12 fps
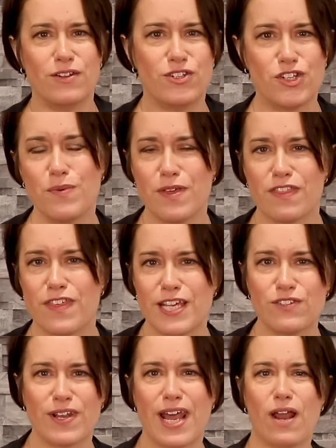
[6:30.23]
doing
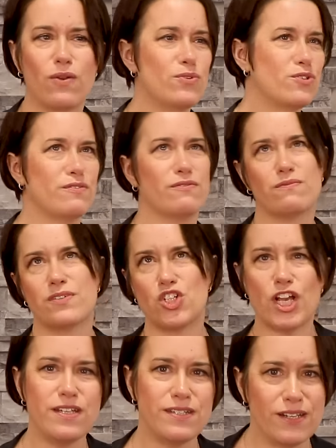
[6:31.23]
things for landlords and
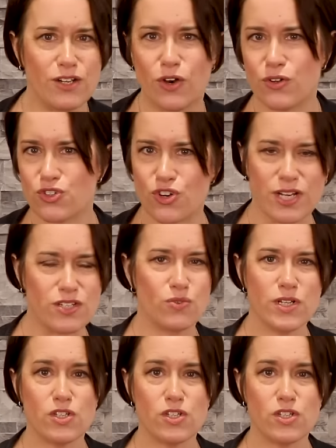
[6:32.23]
chasing contracts as well.